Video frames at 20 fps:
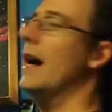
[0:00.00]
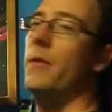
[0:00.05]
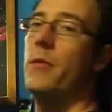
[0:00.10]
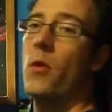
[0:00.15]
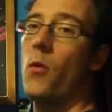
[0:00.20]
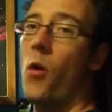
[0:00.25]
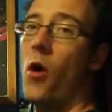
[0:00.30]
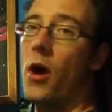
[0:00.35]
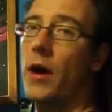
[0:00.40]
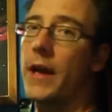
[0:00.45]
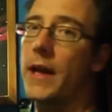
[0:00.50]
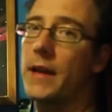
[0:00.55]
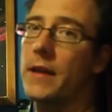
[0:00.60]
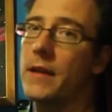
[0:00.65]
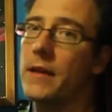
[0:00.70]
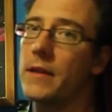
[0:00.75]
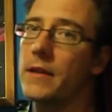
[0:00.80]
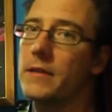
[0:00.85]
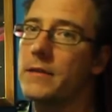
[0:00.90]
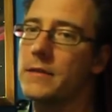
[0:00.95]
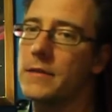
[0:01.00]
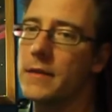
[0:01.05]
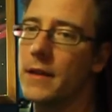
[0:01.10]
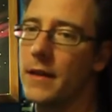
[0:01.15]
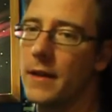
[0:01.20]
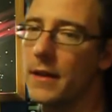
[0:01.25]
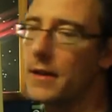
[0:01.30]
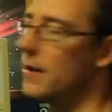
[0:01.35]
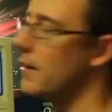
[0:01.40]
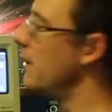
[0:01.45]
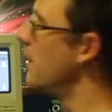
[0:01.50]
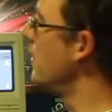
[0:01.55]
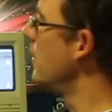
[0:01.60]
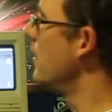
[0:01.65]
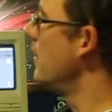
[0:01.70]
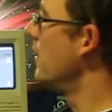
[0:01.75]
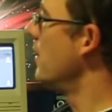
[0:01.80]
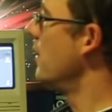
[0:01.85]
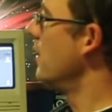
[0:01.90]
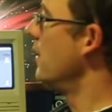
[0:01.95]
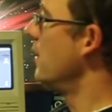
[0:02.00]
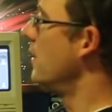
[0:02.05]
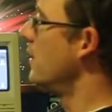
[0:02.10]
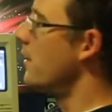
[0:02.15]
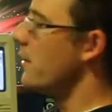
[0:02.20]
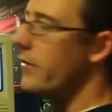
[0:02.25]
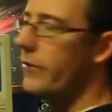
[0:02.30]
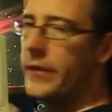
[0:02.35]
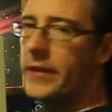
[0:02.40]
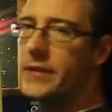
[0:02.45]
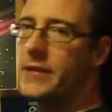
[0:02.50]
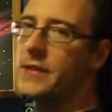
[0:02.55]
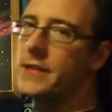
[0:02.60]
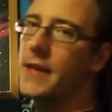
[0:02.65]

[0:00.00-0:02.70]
And we walk into this, and this